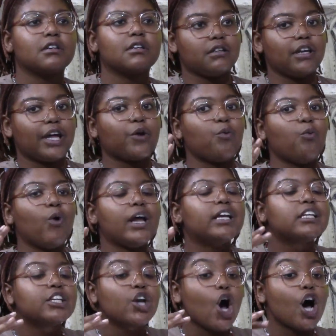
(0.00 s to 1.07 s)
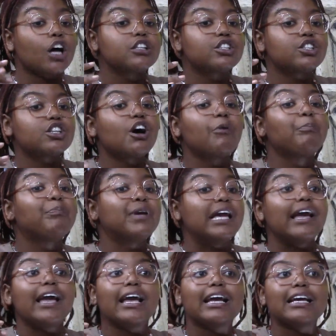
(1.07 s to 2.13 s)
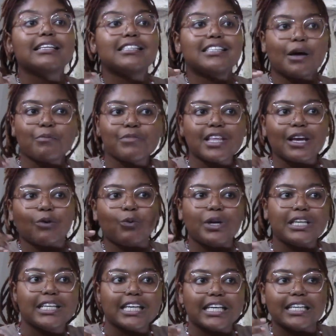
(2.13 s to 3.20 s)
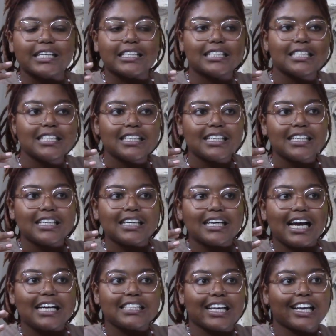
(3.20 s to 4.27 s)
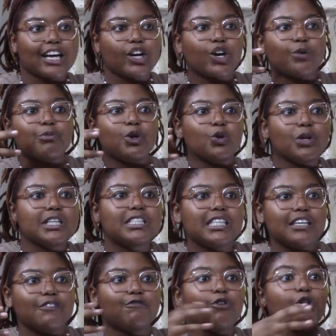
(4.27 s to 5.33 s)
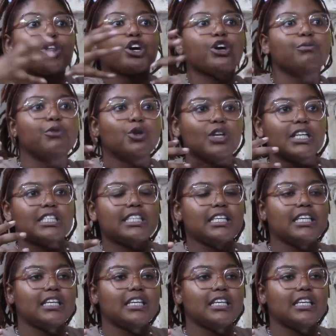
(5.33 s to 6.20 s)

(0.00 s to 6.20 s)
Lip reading: Like, when did art stop being something we did as like a community, for the community?